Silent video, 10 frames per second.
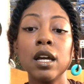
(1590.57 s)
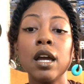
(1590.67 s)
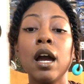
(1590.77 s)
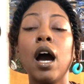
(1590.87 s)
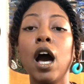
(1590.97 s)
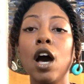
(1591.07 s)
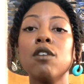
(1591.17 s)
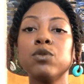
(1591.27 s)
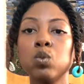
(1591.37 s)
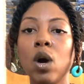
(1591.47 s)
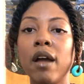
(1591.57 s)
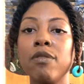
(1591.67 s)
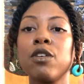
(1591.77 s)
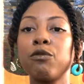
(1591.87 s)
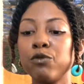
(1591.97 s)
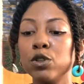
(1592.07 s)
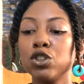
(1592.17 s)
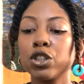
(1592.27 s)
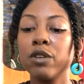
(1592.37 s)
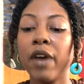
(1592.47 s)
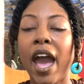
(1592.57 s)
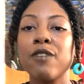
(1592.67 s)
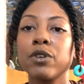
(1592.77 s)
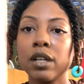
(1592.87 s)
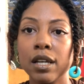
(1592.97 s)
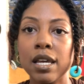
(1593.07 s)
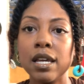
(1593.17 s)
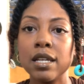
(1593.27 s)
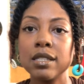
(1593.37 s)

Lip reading: of what the future of Africa is.